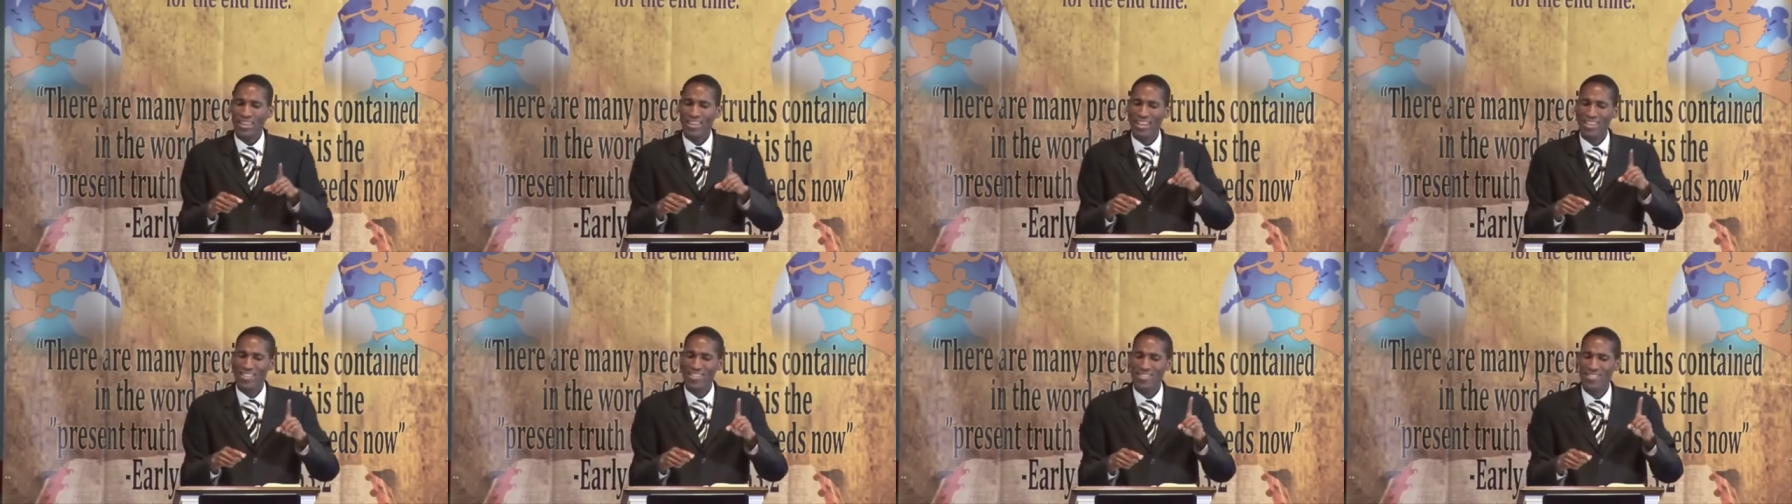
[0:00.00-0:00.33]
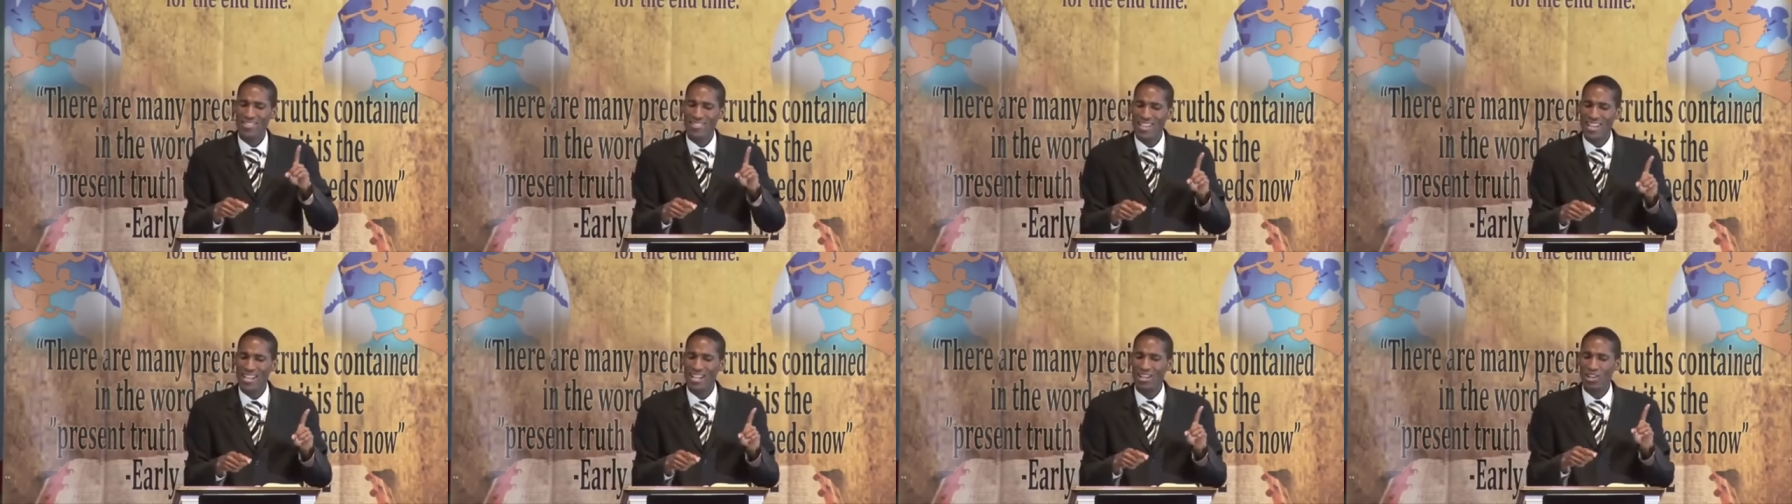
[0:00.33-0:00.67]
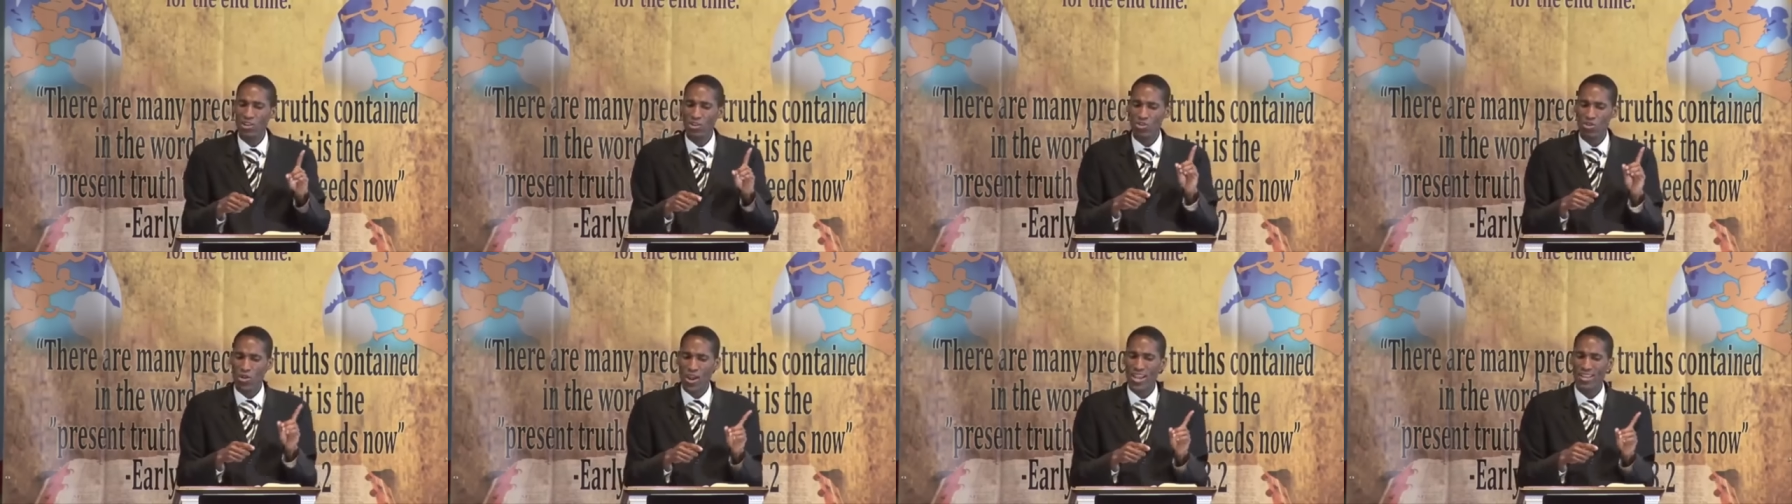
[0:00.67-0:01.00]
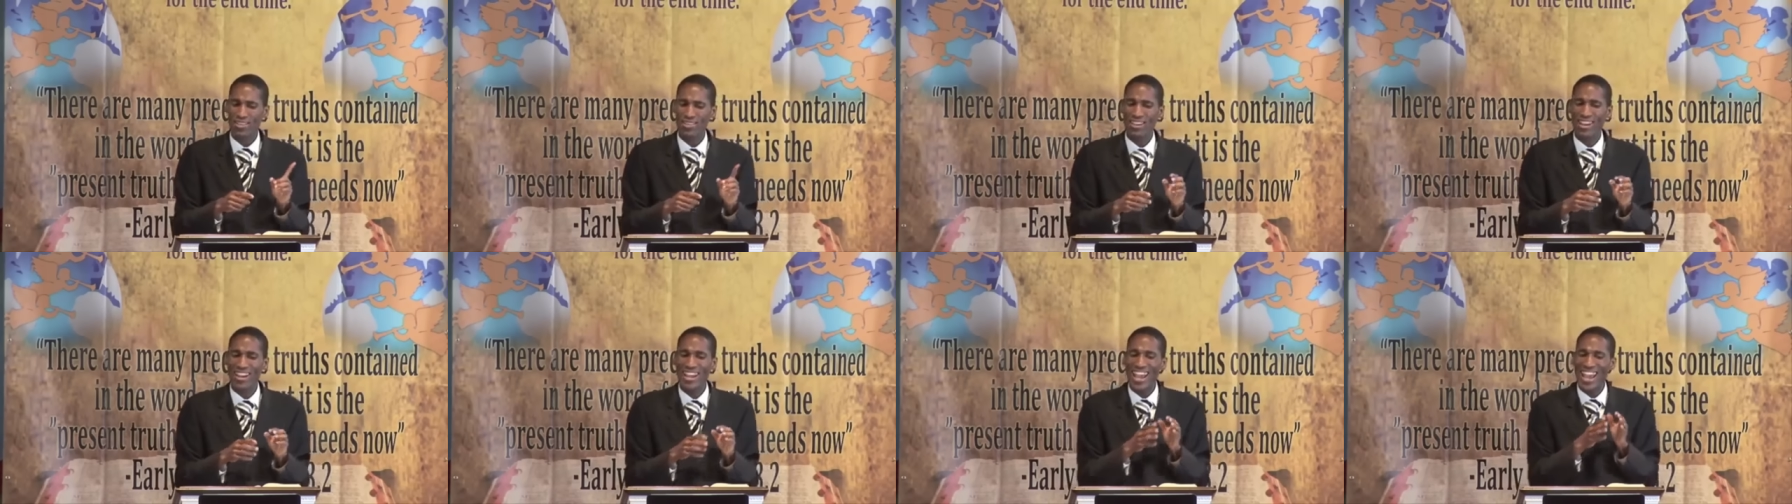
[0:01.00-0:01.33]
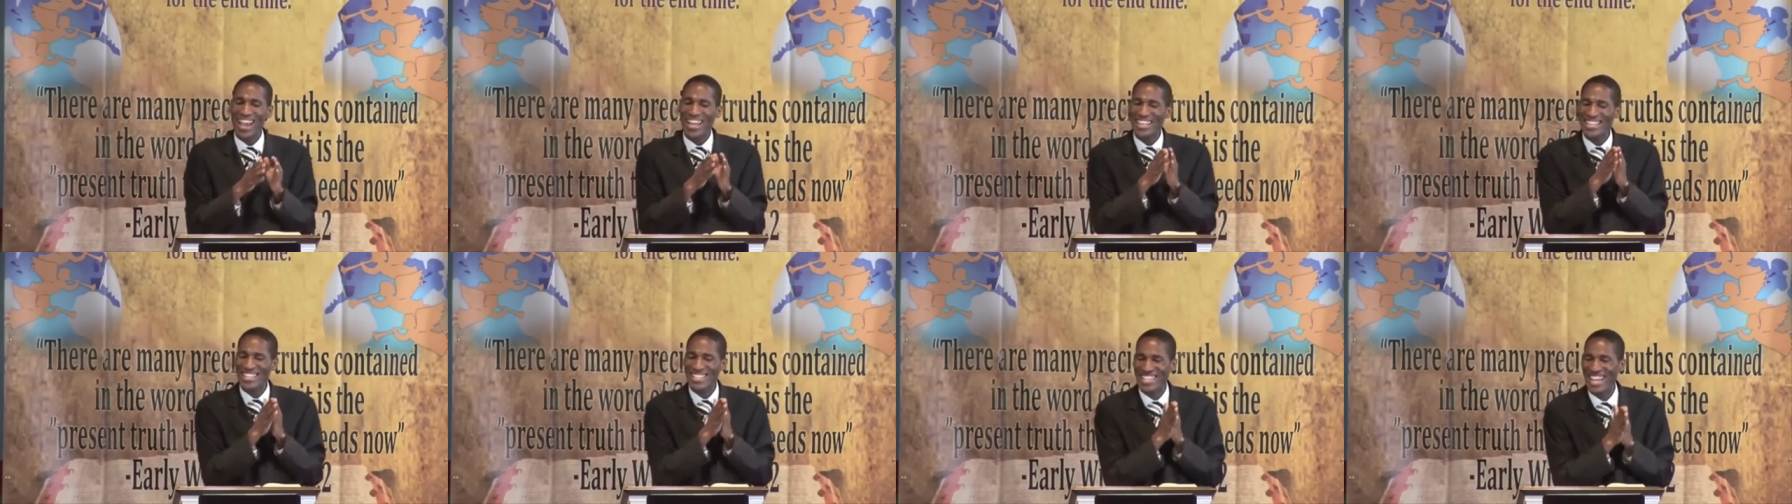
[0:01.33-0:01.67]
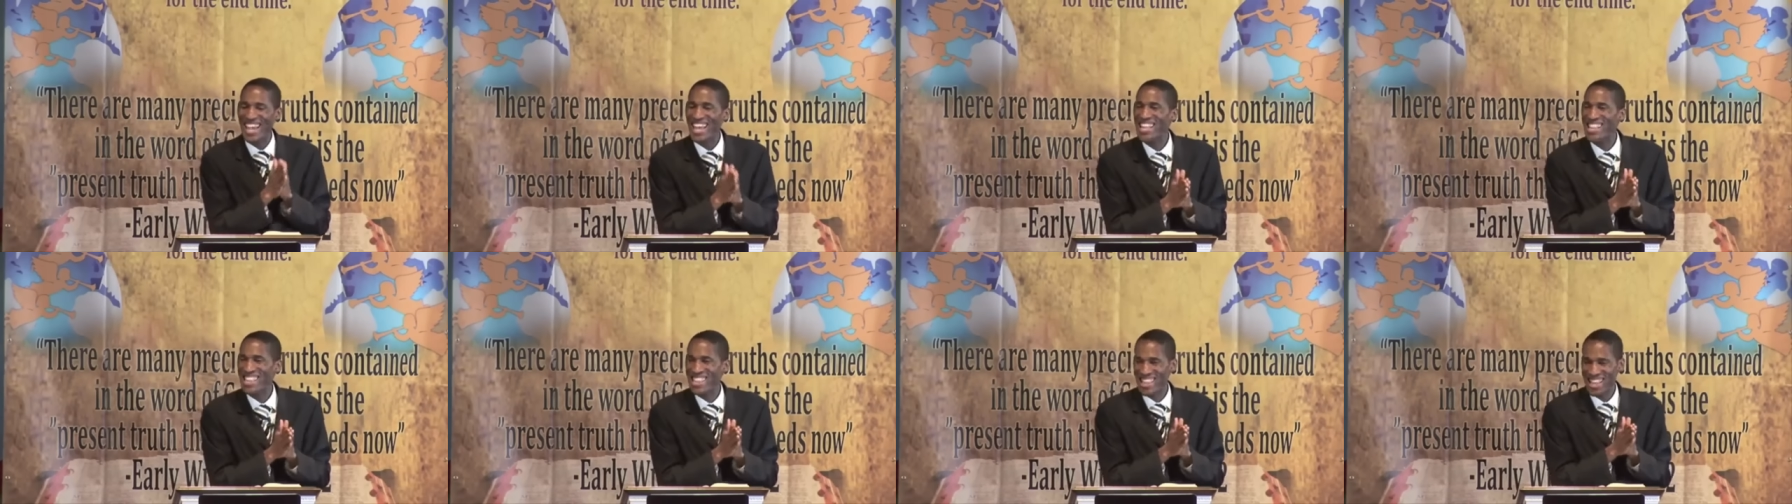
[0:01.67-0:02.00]
The still greater
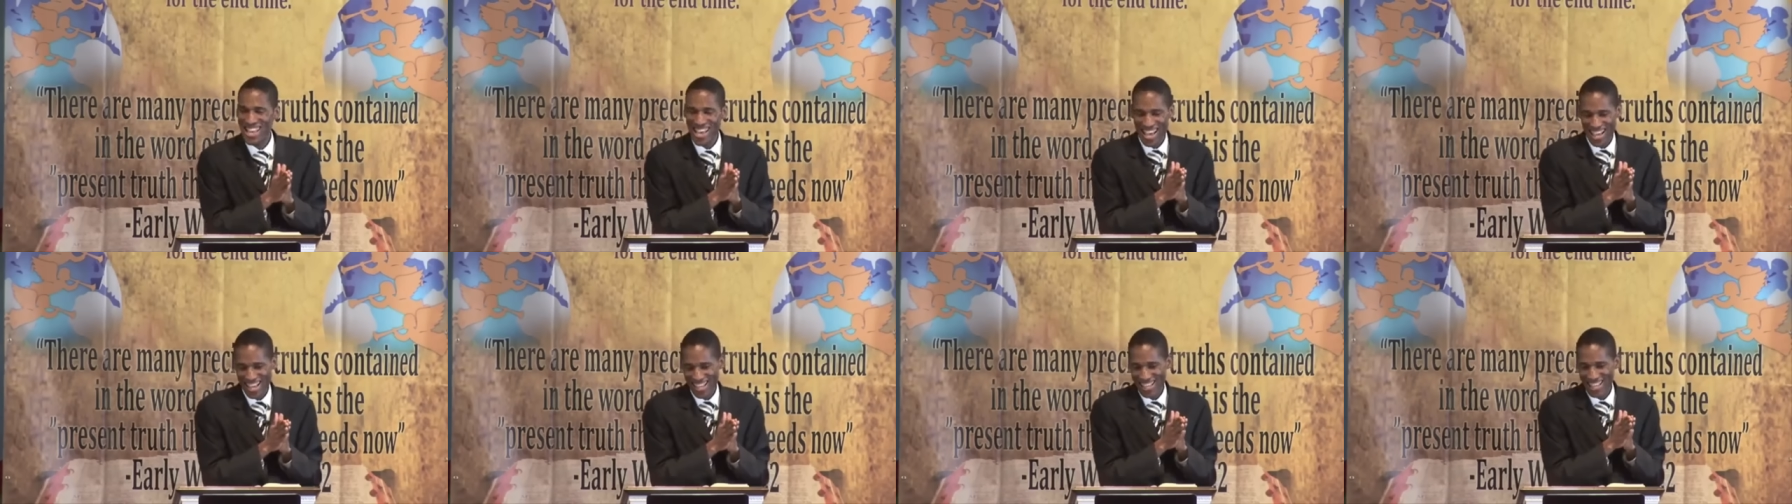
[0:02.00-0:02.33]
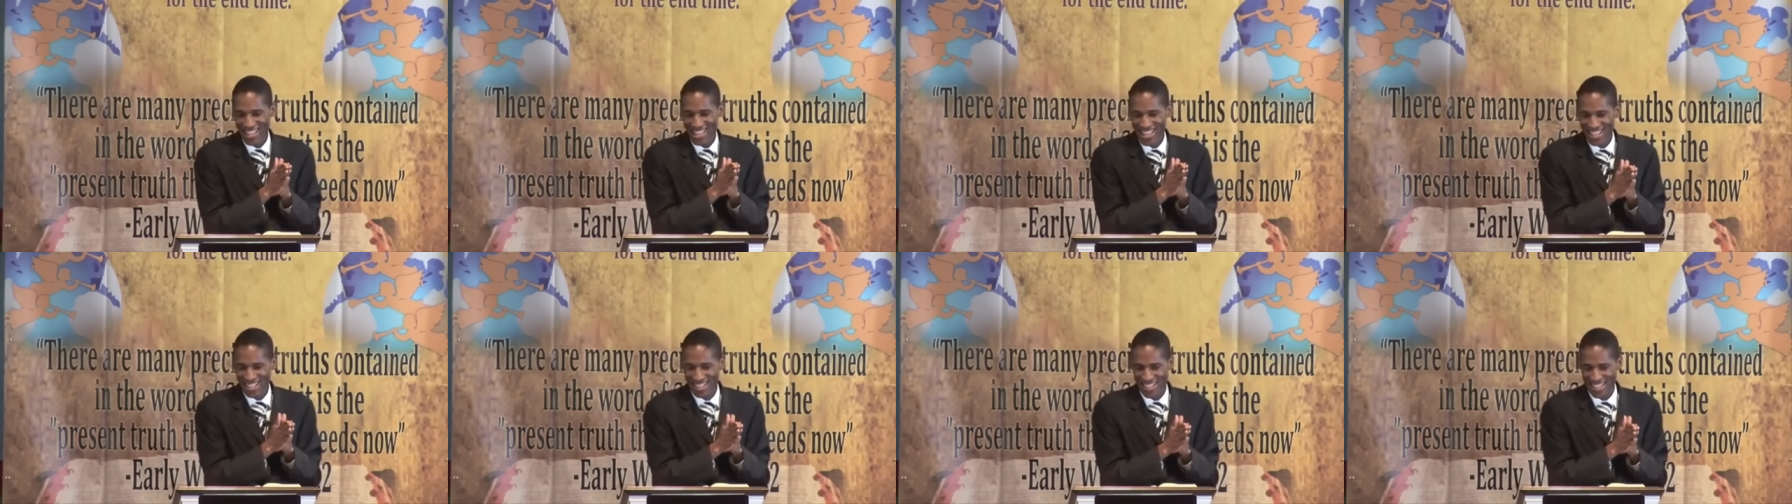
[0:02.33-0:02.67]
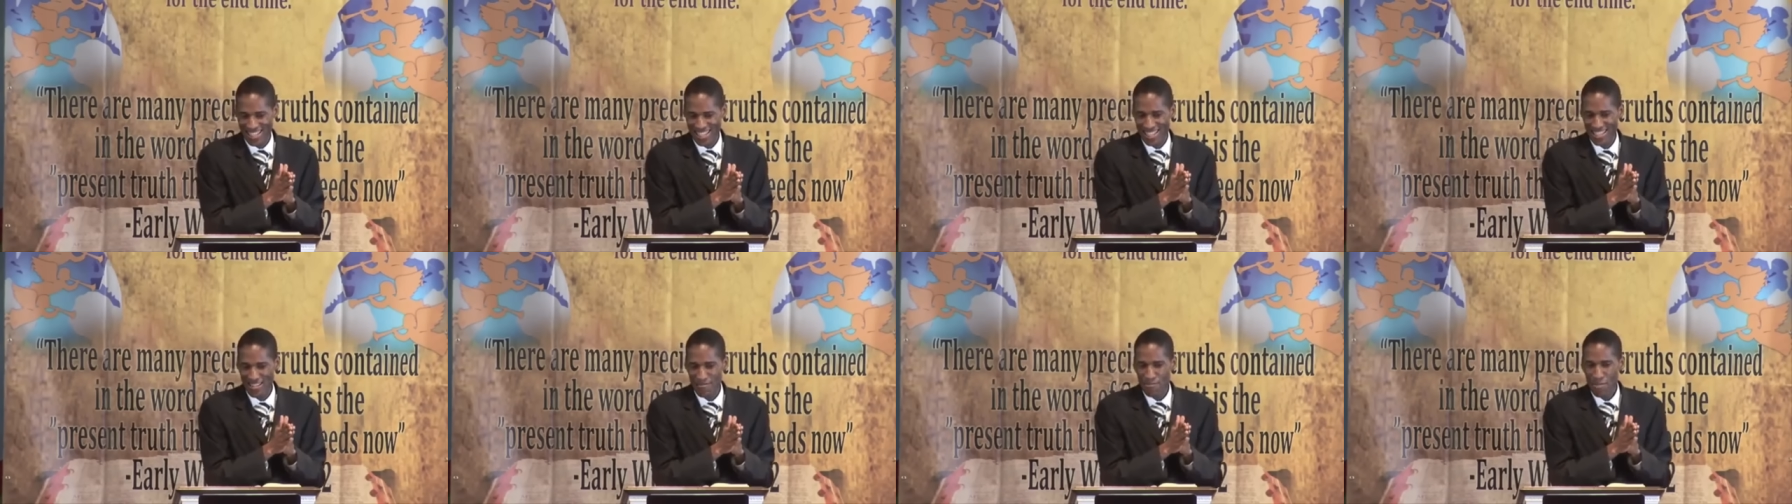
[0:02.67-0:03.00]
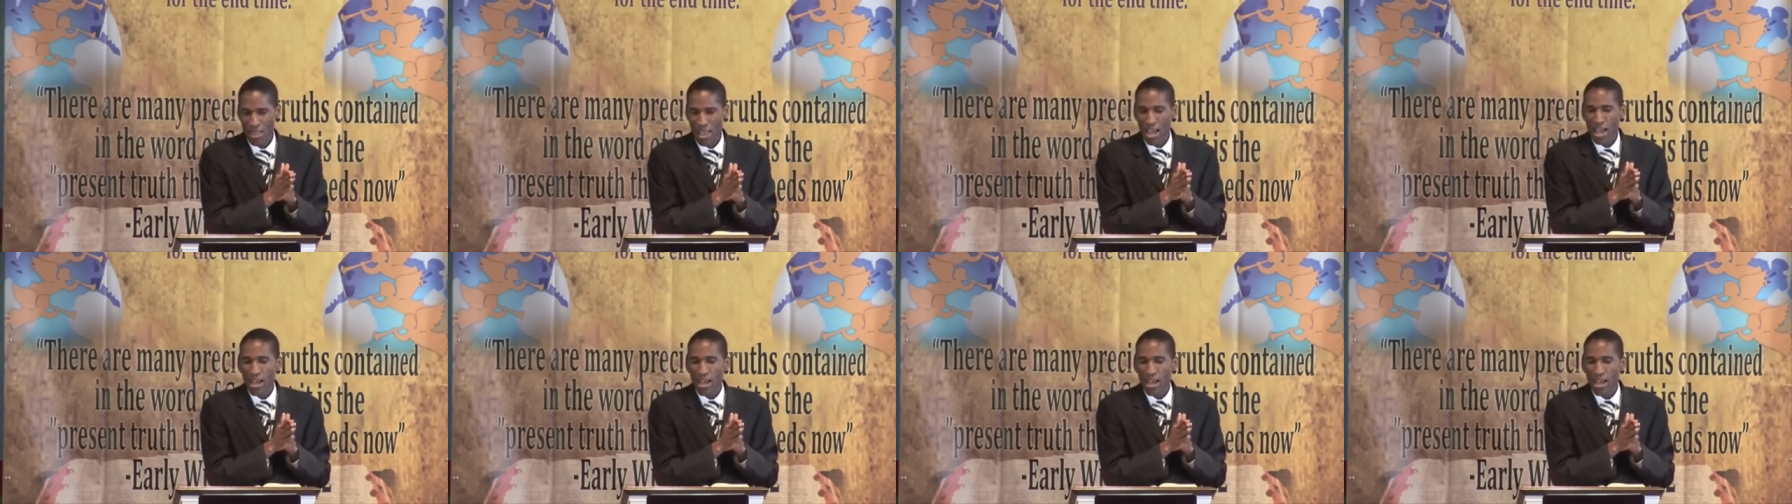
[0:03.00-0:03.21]
intensity,